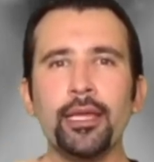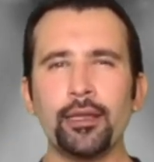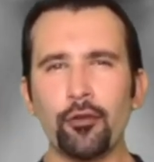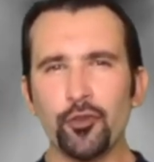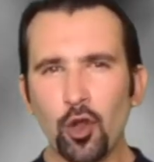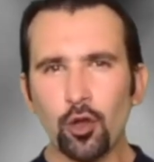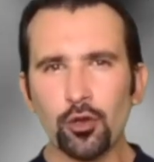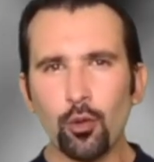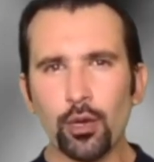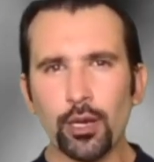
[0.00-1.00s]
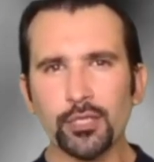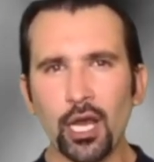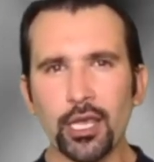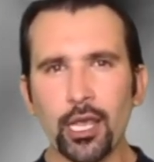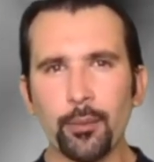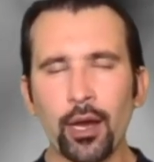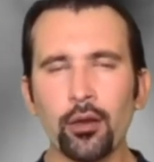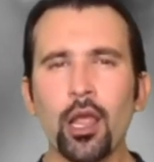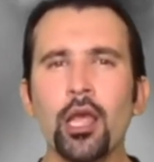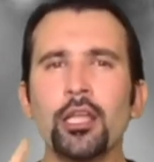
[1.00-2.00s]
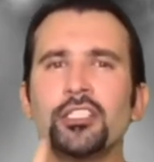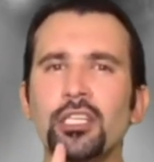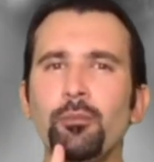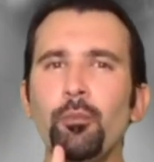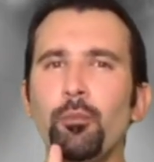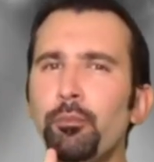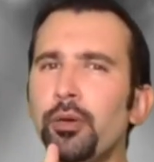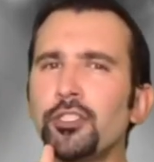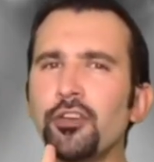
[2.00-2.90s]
Now if you don't know what I'm talking about, put